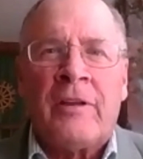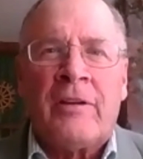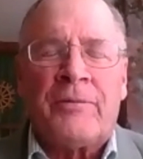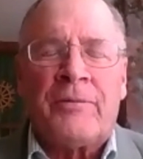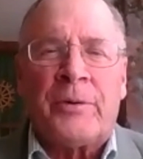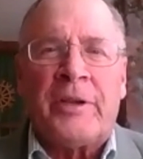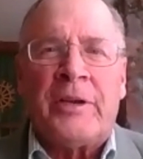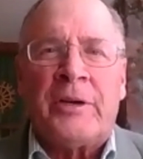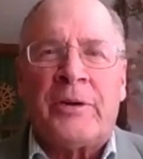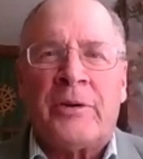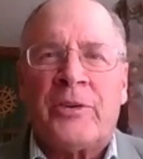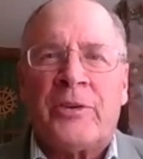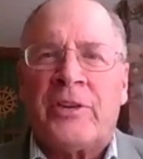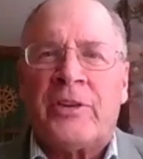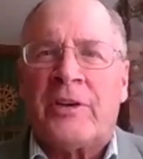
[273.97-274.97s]
for
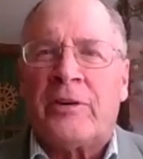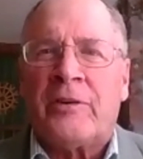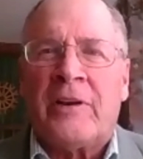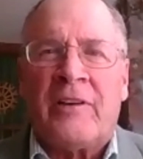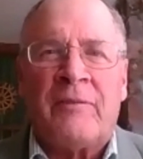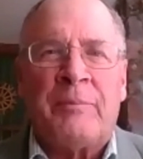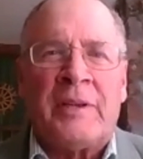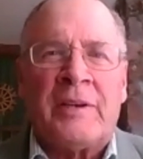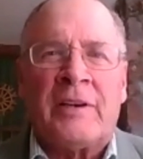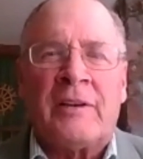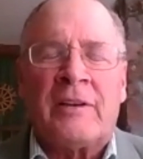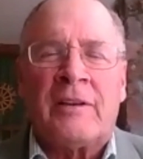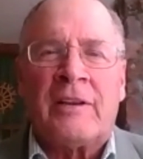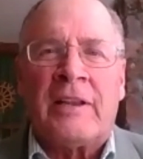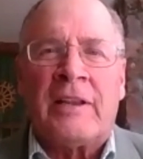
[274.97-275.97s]
years, there have
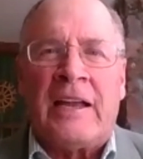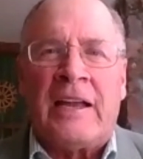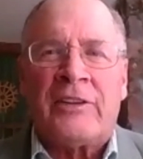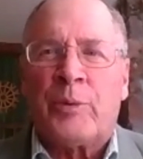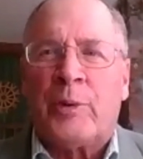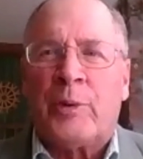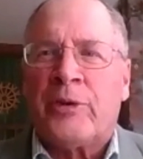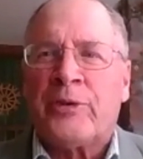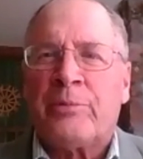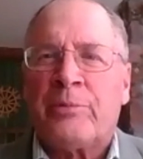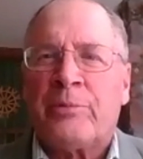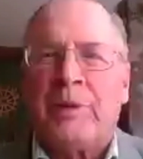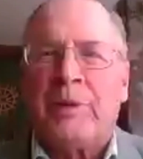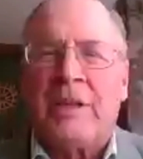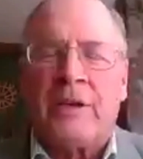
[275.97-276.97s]
been gas wells
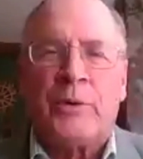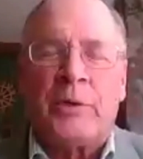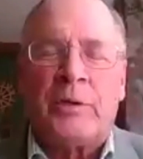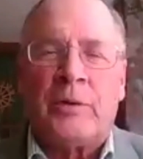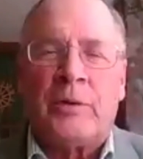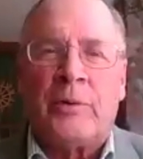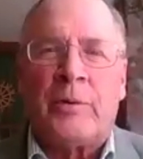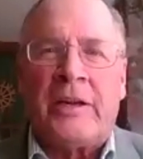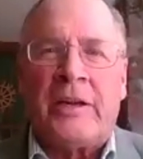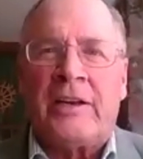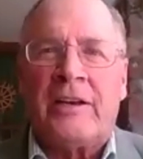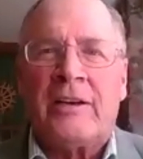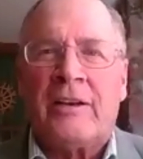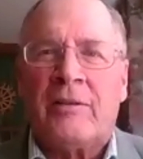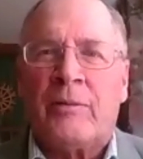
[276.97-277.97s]
being drilled right
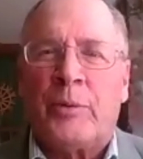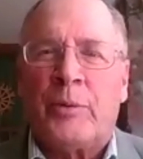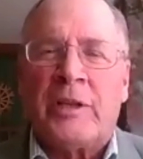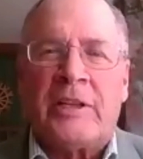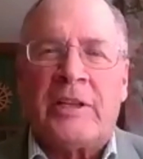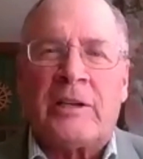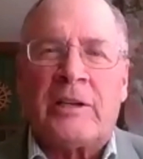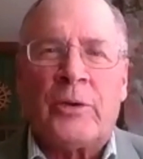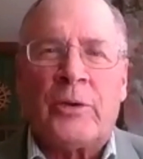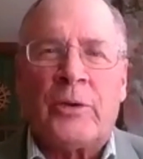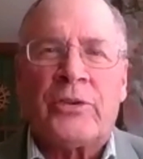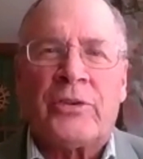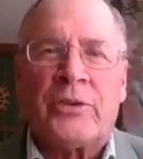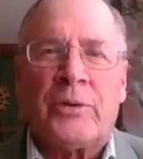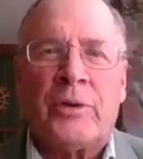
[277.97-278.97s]
really close
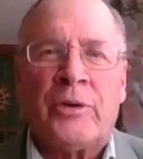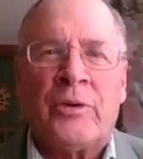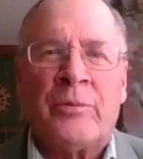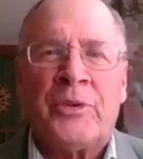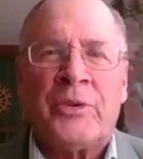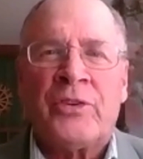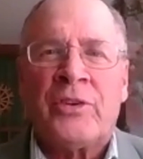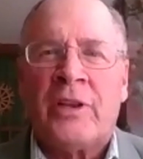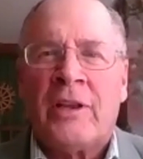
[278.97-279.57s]
to homes.